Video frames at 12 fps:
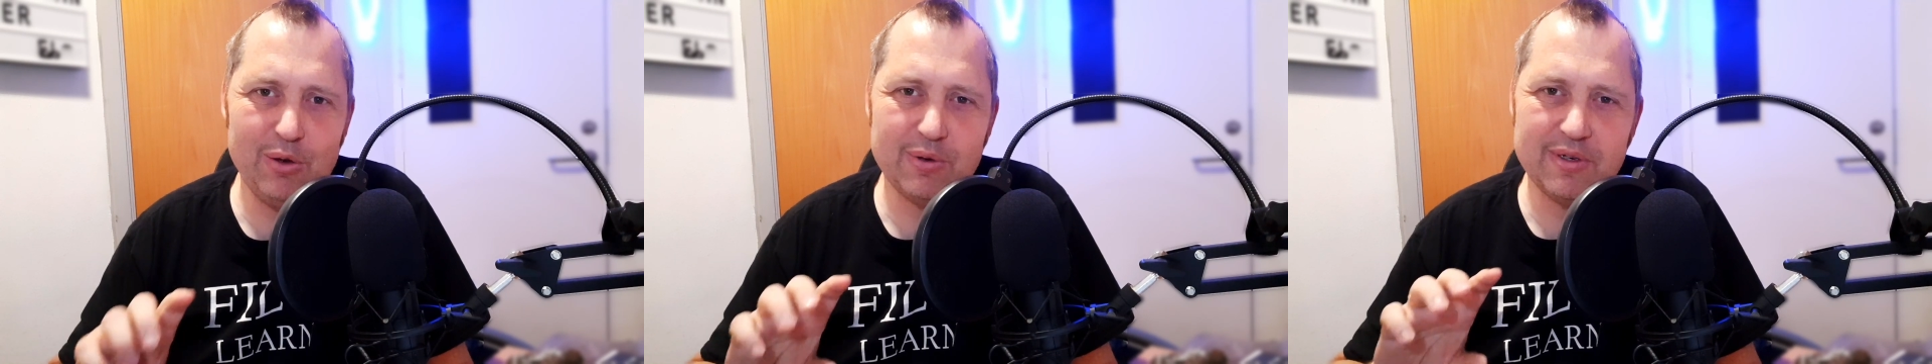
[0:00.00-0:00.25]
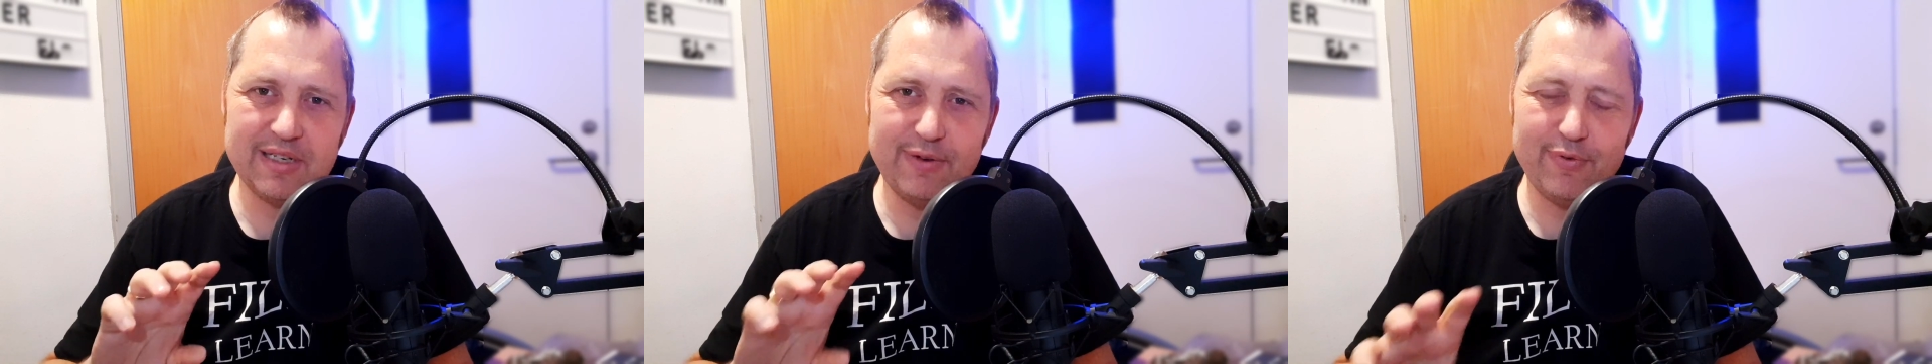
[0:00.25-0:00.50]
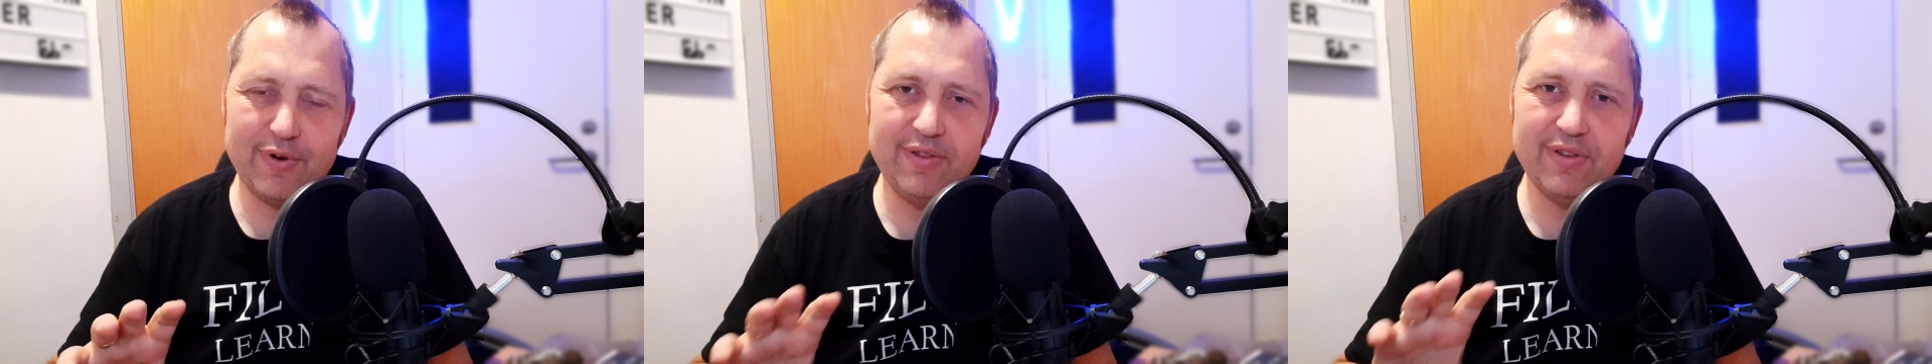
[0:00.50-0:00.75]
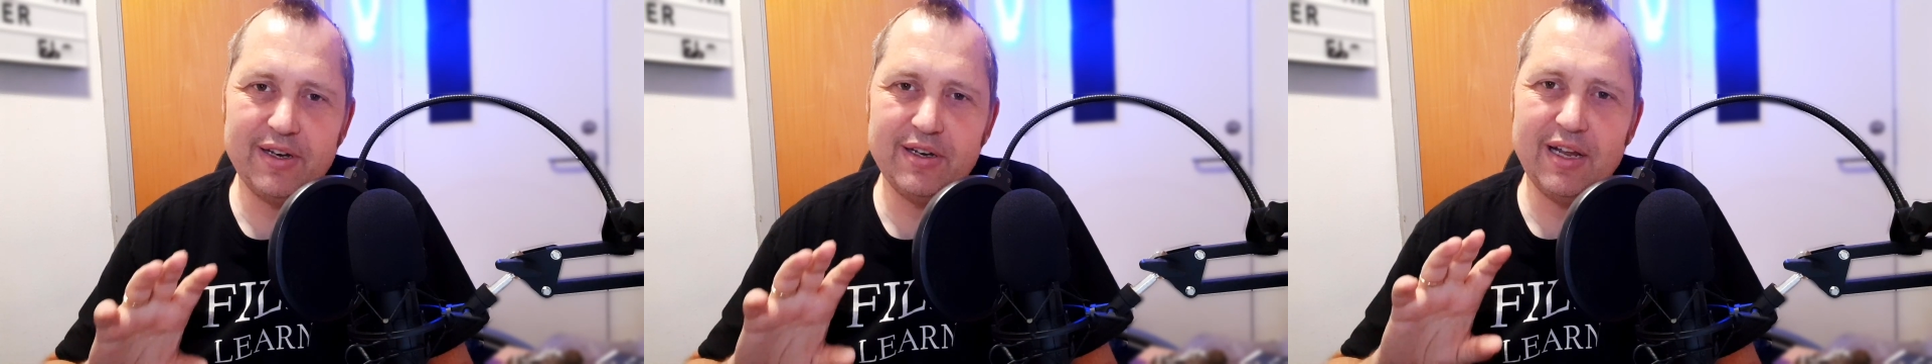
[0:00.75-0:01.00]
looked
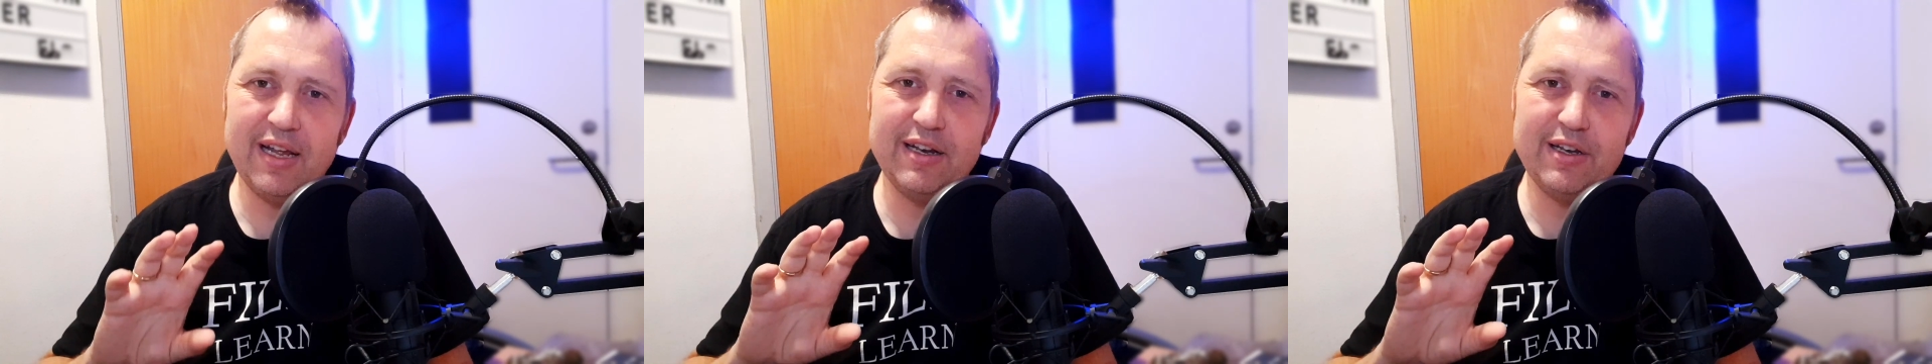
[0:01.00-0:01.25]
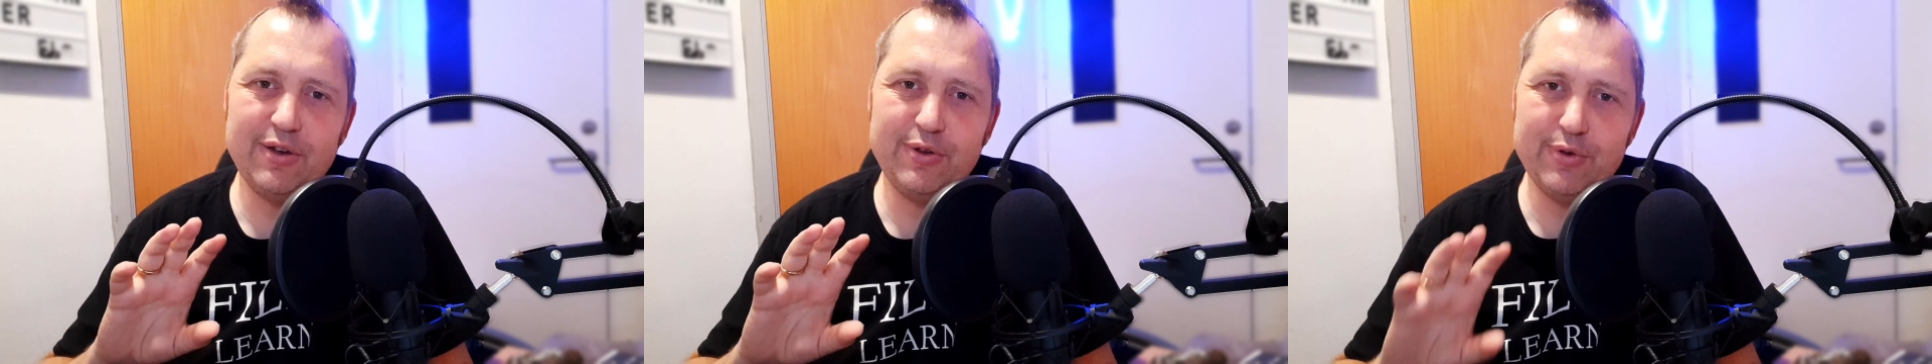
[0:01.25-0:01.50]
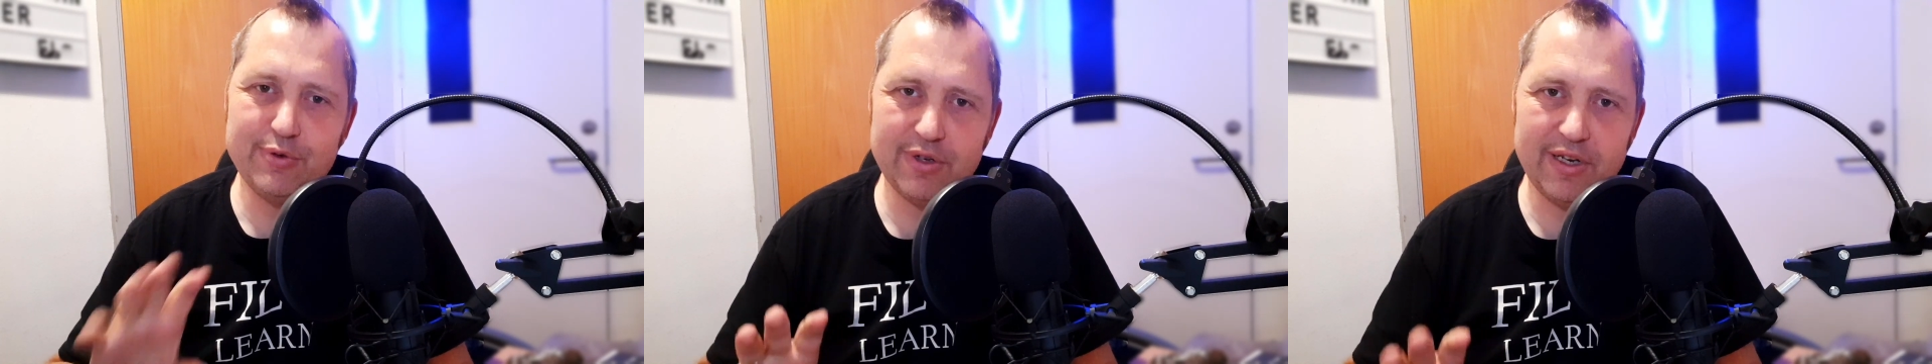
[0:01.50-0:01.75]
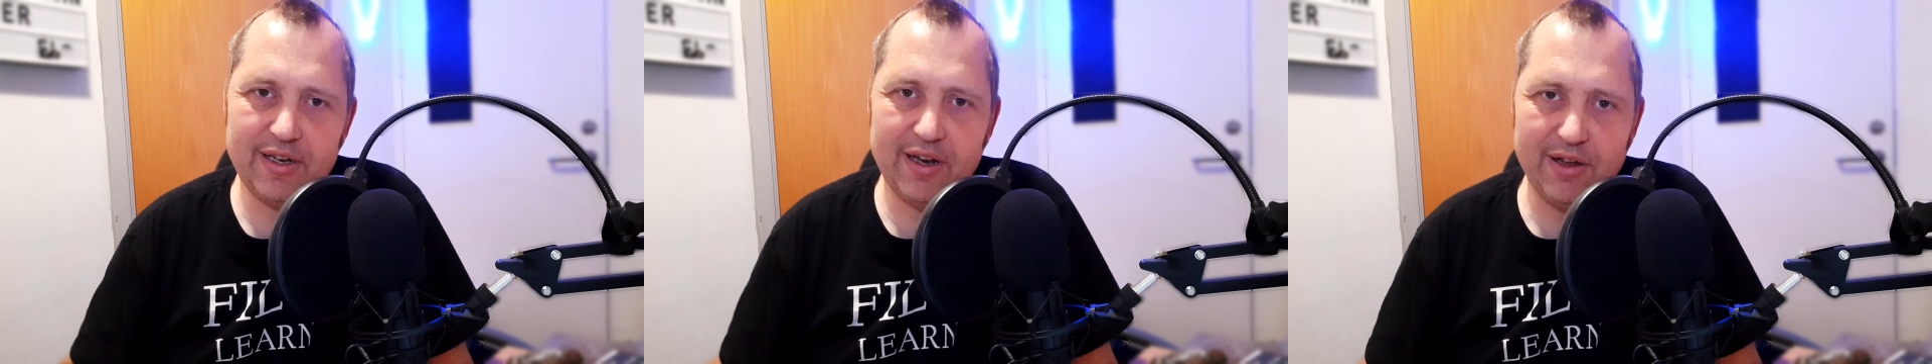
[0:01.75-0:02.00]
different than it
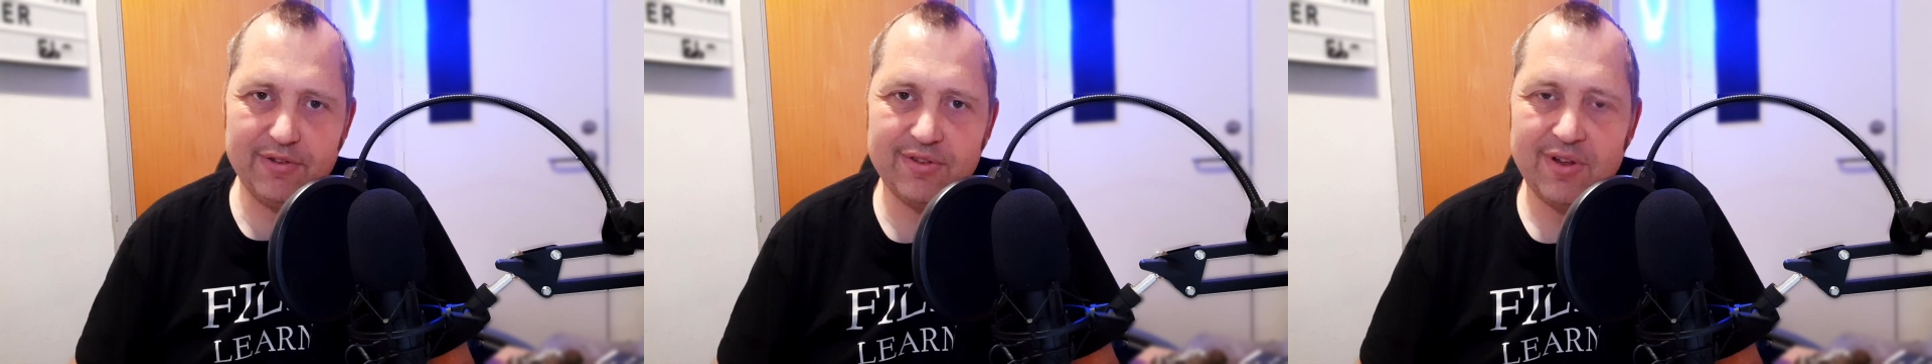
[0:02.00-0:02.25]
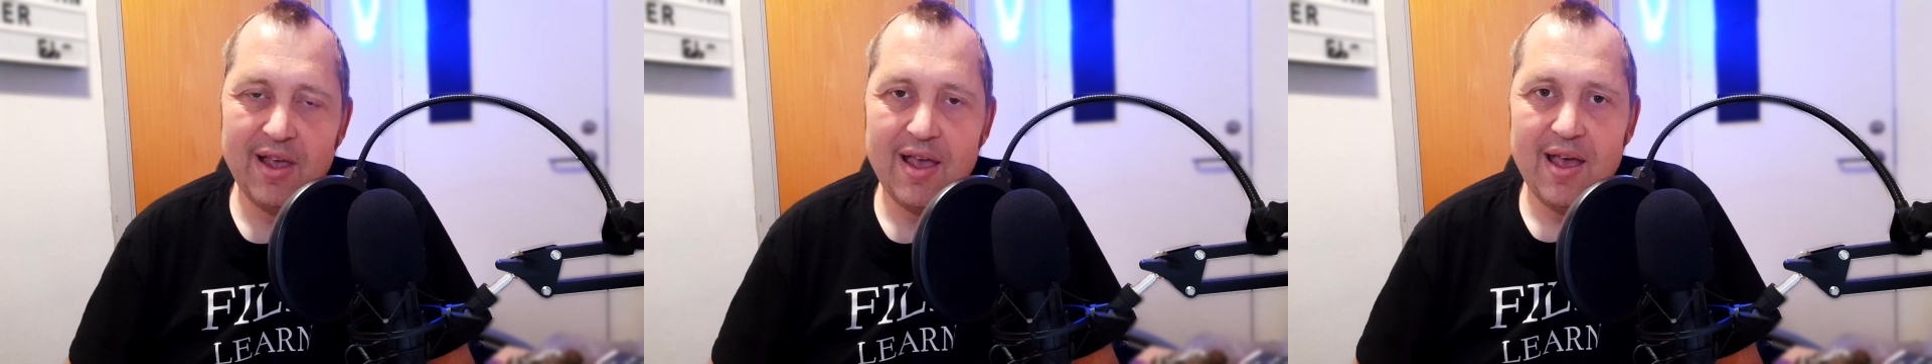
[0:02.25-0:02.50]
usually does.